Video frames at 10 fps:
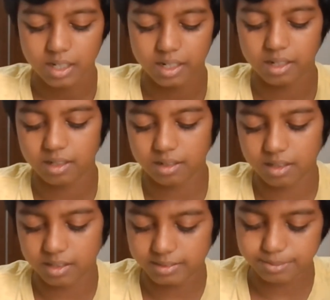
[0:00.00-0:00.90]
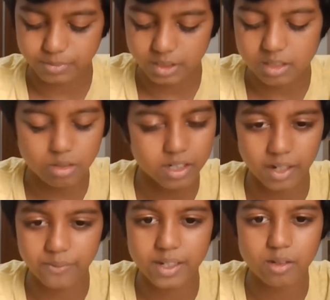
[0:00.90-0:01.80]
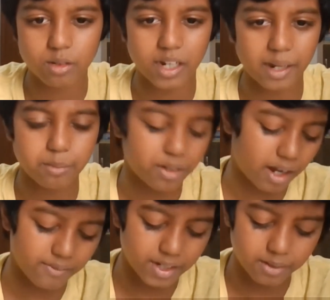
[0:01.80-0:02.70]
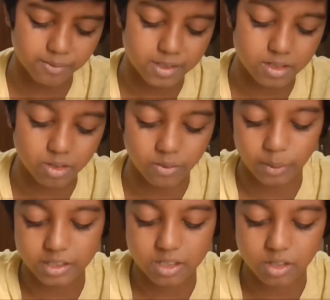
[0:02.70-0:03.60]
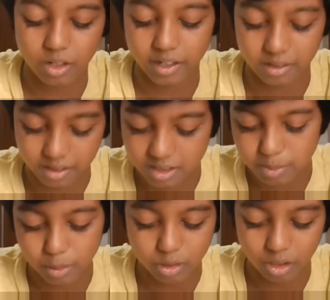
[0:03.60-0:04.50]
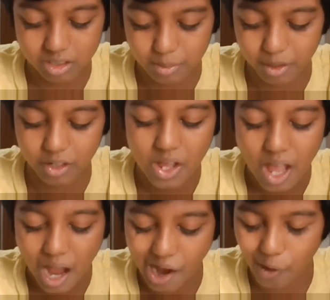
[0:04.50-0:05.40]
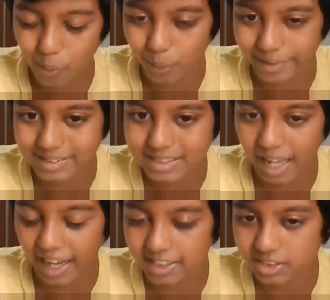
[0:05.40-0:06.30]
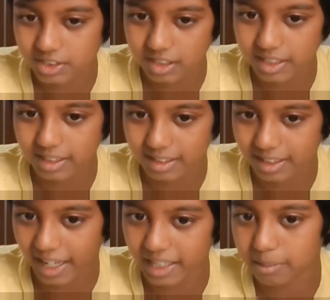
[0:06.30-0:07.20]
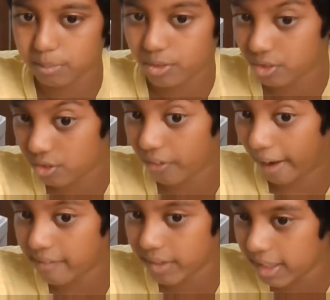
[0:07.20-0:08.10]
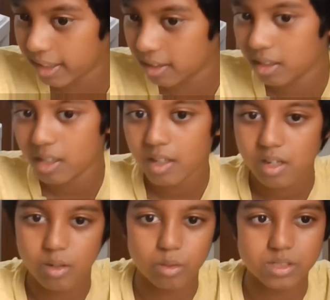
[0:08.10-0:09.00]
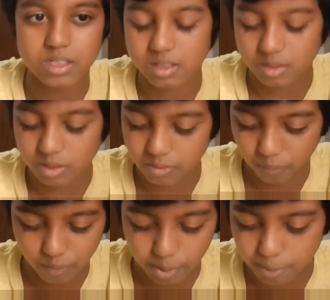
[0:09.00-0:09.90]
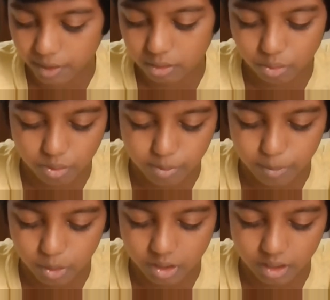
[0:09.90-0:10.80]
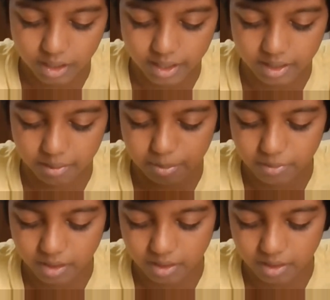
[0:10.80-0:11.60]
And we go time traveling, which this book talks about how it's actually time traveling, just flipping through a book and